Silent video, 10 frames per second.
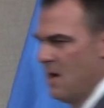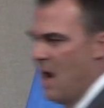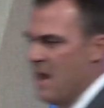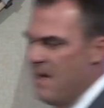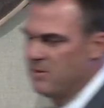
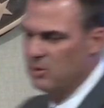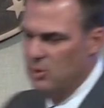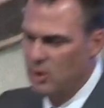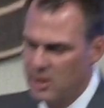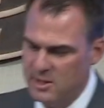I'd have to
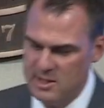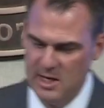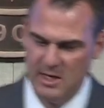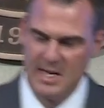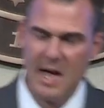look and
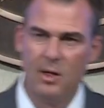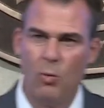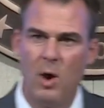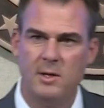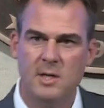see exactly
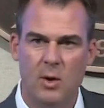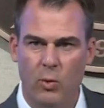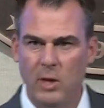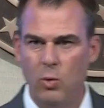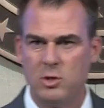what,
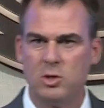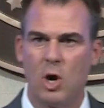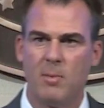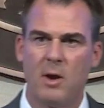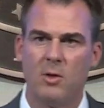read what you're
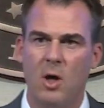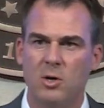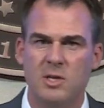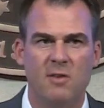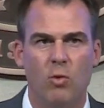talking about on the
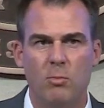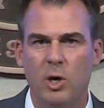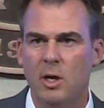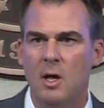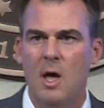$174
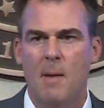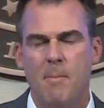million.